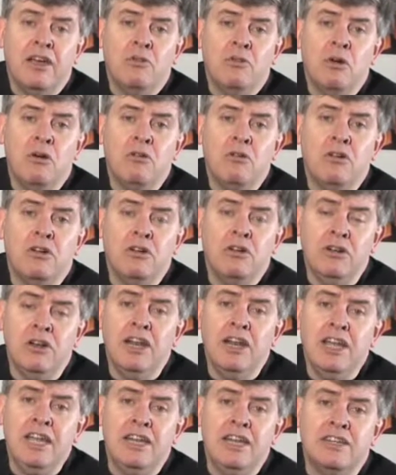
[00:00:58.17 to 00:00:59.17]
Well, good
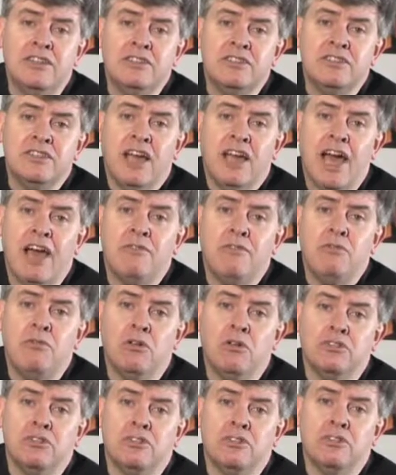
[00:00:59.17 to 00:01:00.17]
leaders have
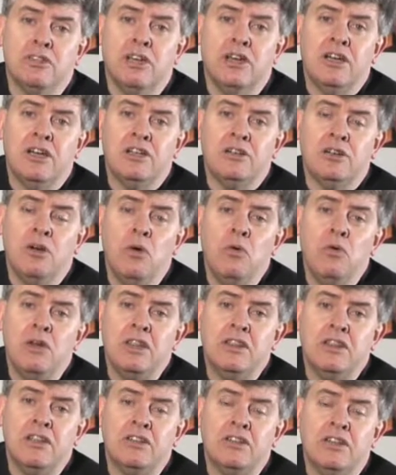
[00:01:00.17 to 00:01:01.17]
what's uh, called
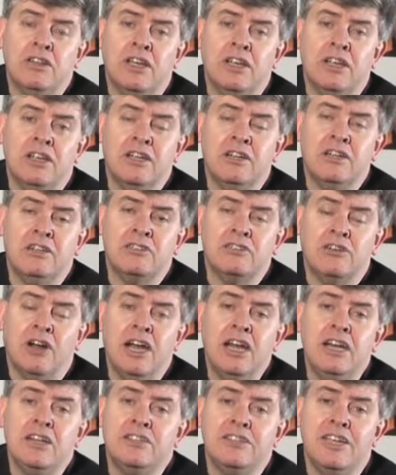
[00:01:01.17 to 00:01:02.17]
in the uh,
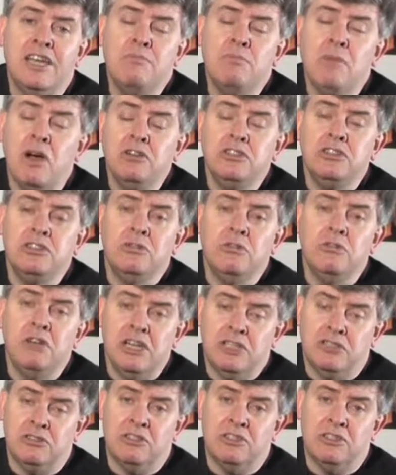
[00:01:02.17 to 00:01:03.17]
trade as emotional
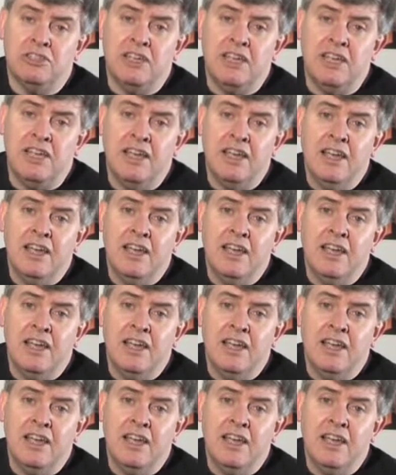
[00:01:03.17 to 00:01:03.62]
literacy.